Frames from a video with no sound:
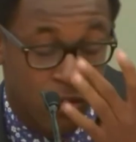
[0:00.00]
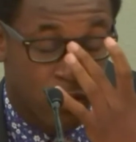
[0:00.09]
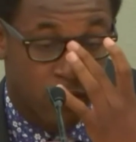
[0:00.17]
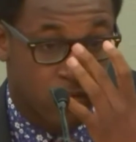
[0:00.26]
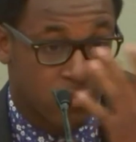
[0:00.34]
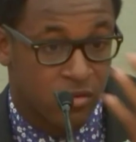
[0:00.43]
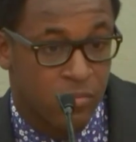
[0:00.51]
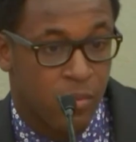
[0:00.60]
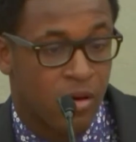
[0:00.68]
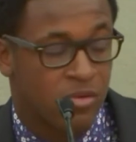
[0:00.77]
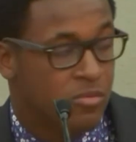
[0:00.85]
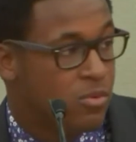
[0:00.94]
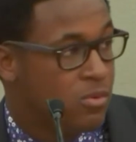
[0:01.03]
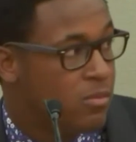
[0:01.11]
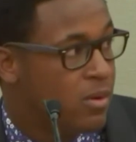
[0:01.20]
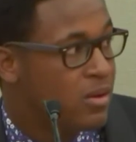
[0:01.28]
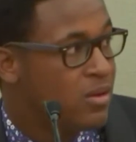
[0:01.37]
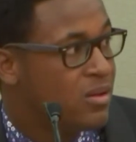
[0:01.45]
don't know if this is possible,
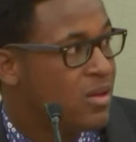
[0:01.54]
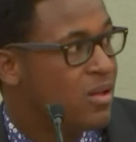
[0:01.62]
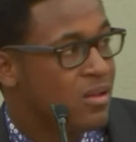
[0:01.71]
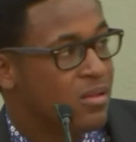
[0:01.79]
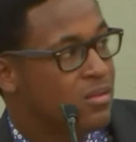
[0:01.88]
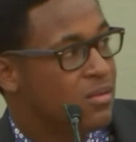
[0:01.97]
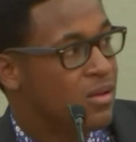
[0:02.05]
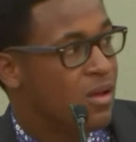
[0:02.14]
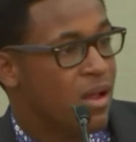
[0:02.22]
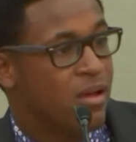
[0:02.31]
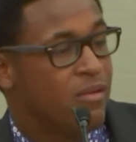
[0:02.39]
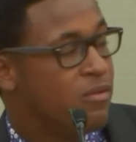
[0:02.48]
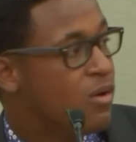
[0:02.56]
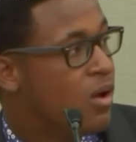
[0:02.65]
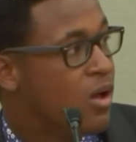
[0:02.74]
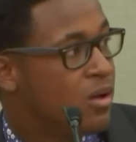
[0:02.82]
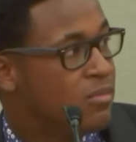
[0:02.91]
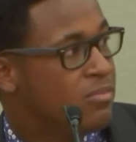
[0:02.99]
but can I give her
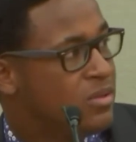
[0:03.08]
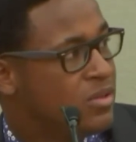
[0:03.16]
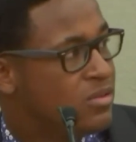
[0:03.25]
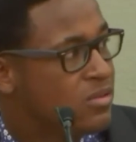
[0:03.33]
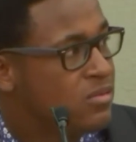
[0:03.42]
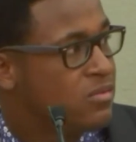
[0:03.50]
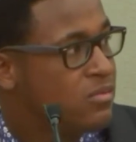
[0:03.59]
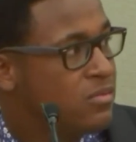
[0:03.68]
a hug, please?